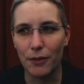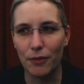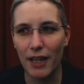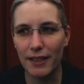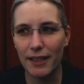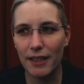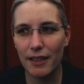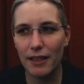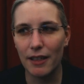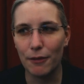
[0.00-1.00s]
it's
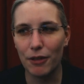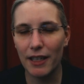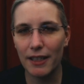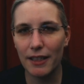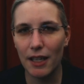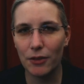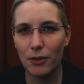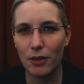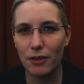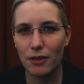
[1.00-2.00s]
frankly it frankly does
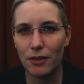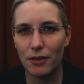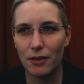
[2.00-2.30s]
not